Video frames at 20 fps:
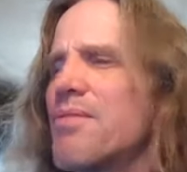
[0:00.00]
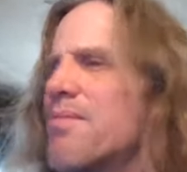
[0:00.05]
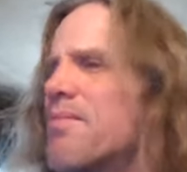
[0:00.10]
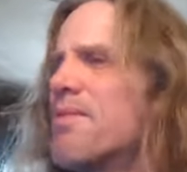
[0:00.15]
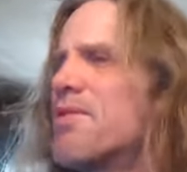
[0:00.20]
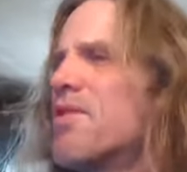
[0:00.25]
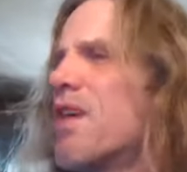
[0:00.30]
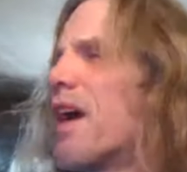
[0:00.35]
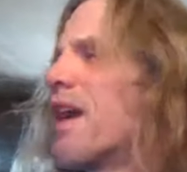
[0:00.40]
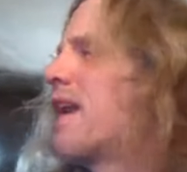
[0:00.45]

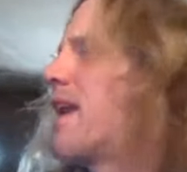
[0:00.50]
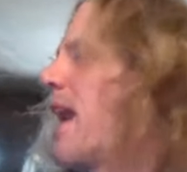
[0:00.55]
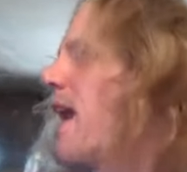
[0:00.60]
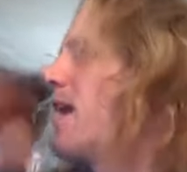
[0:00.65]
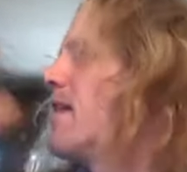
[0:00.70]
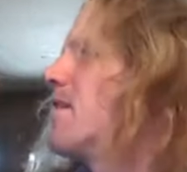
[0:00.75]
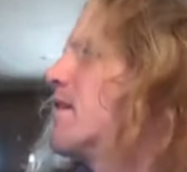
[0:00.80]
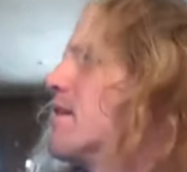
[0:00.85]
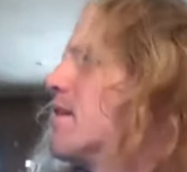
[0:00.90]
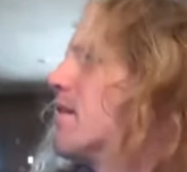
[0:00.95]

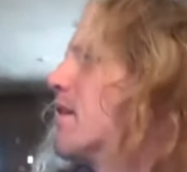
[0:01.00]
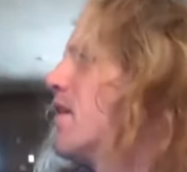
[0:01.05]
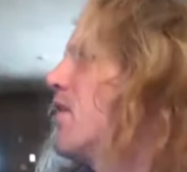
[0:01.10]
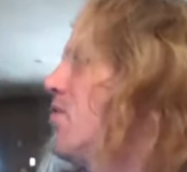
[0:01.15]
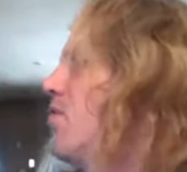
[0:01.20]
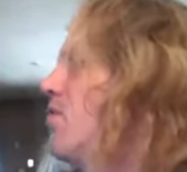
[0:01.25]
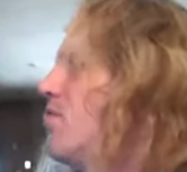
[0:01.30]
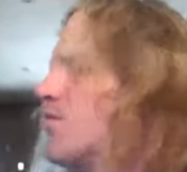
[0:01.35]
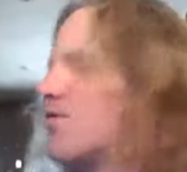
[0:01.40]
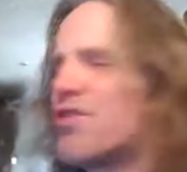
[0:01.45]
gigantically
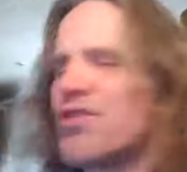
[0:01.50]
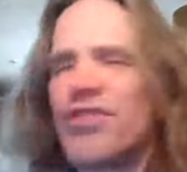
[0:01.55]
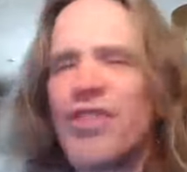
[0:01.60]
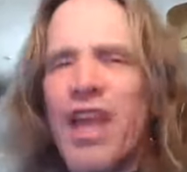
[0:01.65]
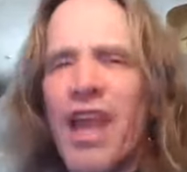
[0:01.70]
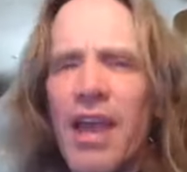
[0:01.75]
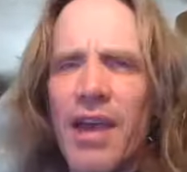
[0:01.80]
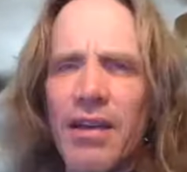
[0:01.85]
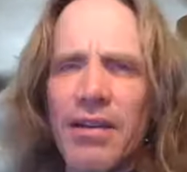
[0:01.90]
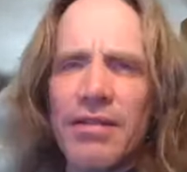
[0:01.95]
huge
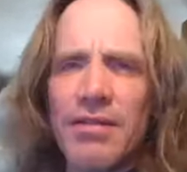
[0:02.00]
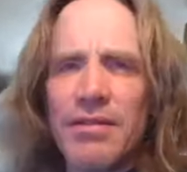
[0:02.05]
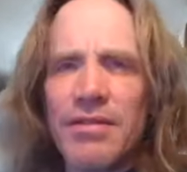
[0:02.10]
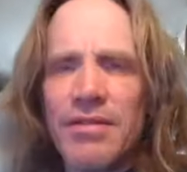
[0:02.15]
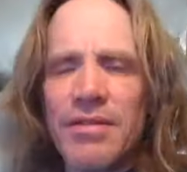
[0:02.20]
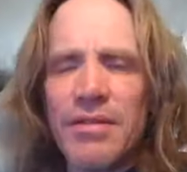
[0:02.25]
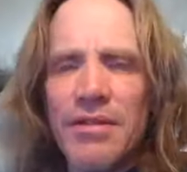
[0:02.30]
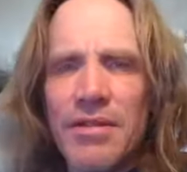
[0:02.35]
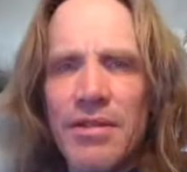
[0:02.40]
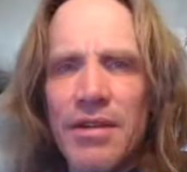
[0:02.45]

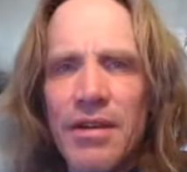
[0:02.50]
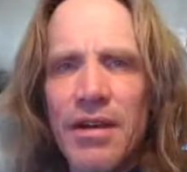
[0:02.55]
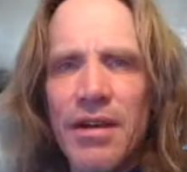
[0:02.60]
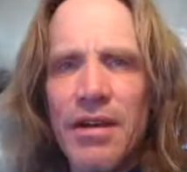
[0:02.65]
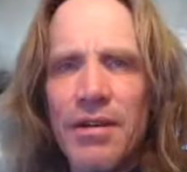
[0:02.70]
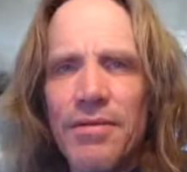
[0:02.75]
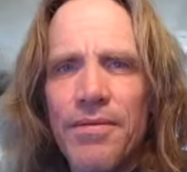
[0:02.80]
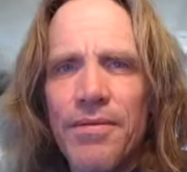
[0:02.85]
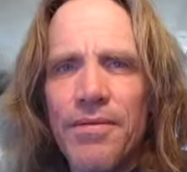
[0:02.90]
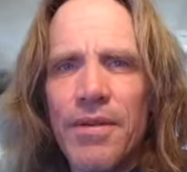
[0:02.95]
scales
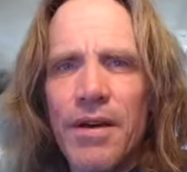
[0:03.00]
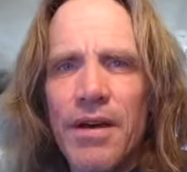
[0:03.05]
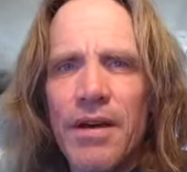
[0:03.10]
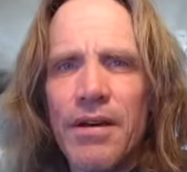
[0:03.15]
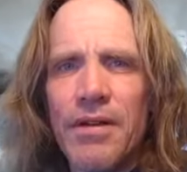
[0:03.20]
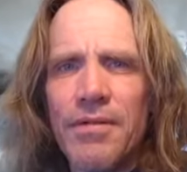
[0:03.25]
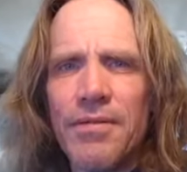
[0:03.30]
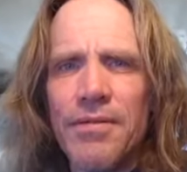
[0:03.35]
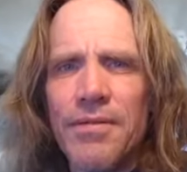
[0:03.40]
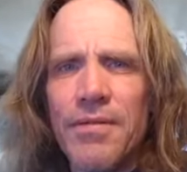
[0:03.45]
of,
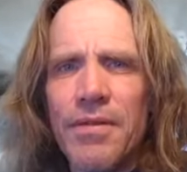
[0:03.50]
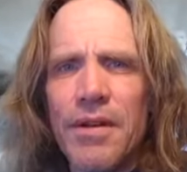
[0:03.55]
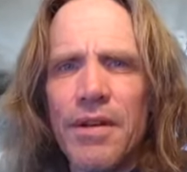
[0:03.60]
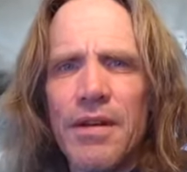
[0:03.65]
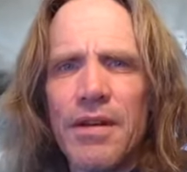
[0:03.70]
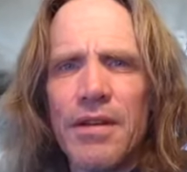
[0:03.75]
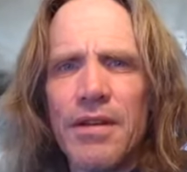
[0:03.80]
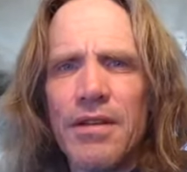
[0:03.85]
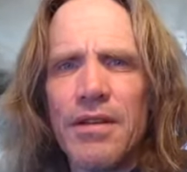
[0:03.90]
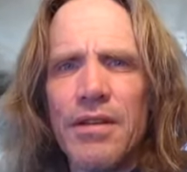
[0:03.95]
of
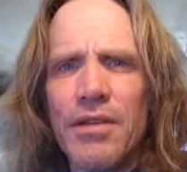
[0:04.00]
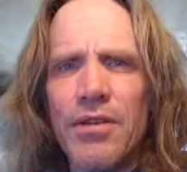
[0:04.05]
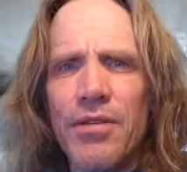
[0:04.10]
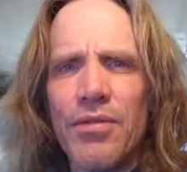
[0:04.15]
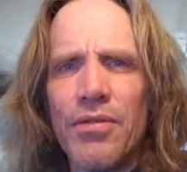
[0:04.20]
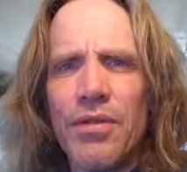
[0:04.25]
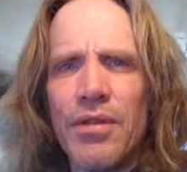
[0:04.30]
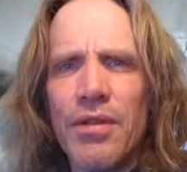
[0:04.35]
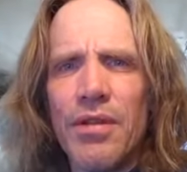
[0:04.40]
uh, you know,